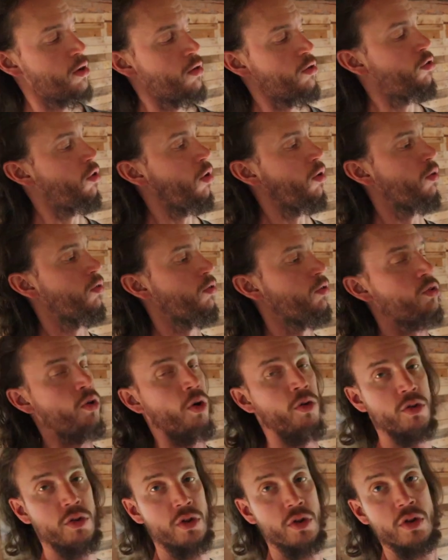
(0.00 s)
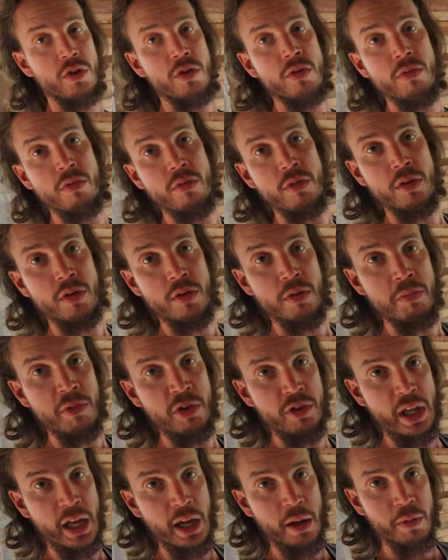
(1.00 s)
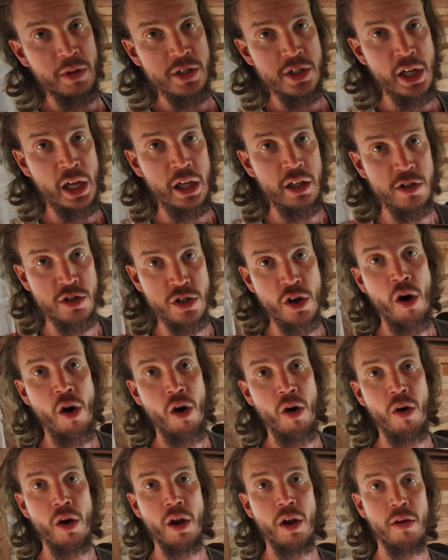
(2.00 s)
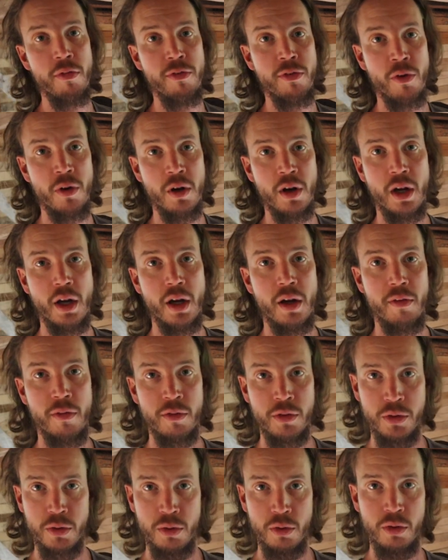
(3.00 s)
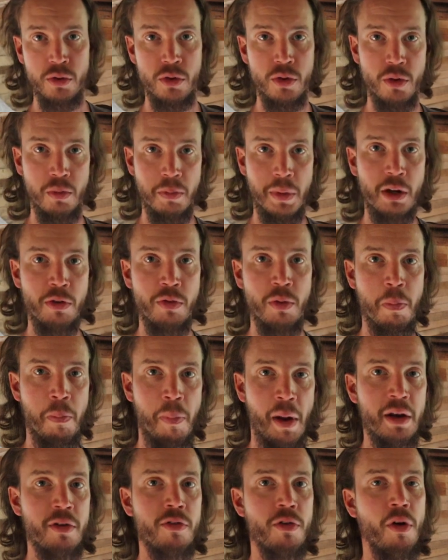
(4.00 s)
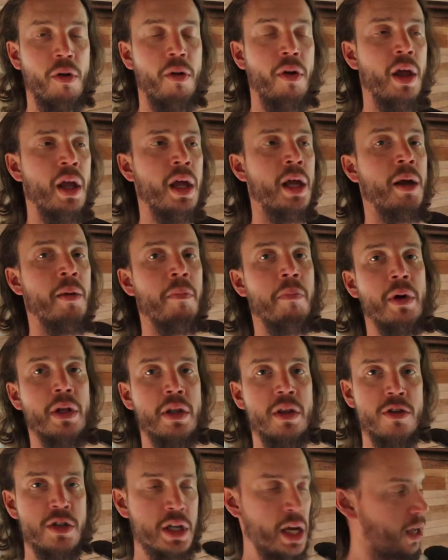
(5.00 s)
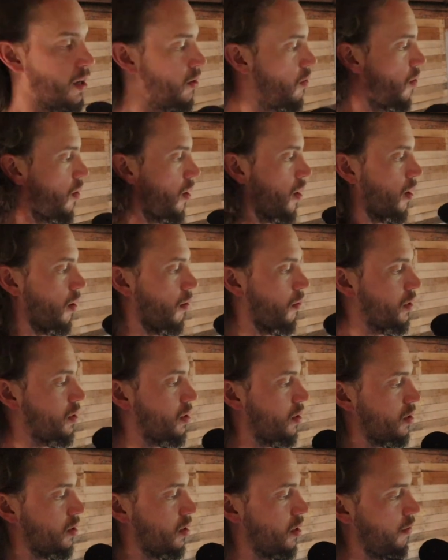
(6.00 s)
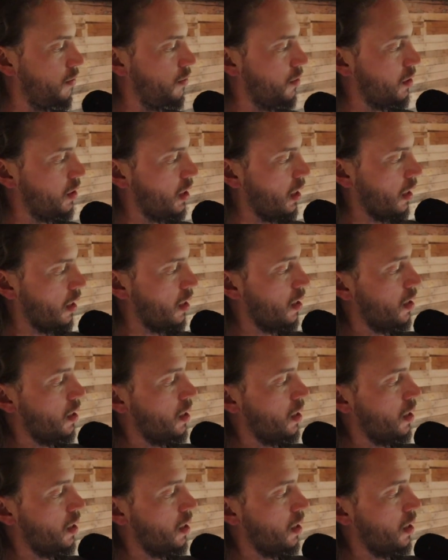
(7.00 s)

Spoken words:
So don't mistake it with chainsaw oil for to mix with petrol, but chain oil, which is a different thing.